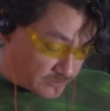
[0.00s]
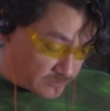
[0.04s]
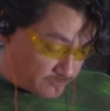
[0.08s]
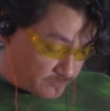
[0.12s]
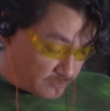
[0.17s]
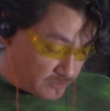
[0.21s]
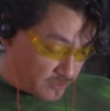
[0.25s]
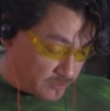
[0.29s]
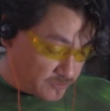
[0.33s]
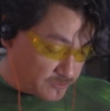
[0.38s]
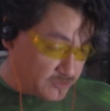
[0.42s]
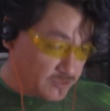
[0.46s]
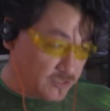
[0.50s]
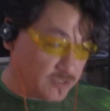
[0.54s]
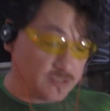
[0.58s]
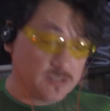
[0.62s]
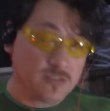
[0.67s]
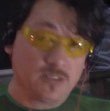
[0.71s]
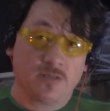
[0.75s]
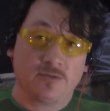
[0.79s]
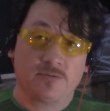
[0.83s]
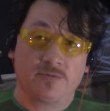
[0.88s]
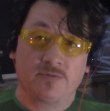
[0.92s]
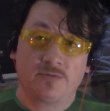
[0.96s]
we got
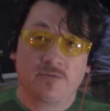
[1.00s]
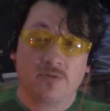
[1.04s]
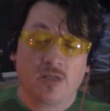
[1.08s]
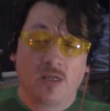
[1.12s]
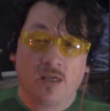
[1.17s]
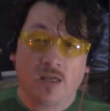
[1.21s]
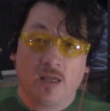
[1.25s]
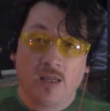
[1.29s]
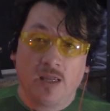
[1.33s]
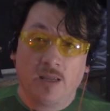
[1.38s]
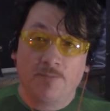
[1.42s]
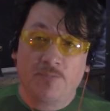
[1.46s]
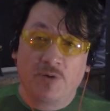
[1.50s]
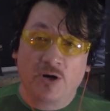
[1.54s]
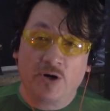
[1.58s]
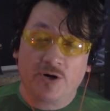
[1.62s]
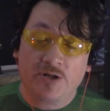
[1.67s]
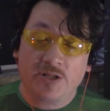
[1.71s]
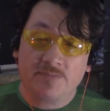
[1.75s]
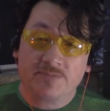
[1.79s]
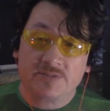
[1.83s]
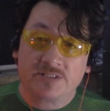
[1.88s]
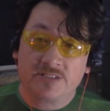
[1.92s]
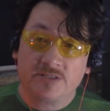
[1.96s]
the
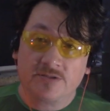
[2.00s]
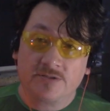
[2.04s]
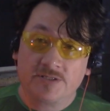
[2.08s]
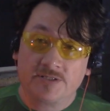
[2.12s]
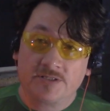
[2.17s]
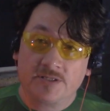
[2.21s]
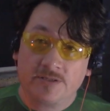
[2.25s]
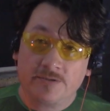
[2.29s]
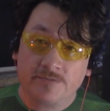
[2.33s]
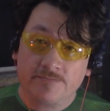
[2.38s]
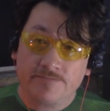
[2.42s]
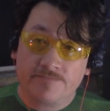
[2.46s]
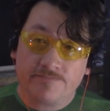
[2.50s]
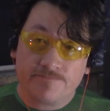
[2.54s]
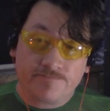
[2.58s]
Imperium still in there.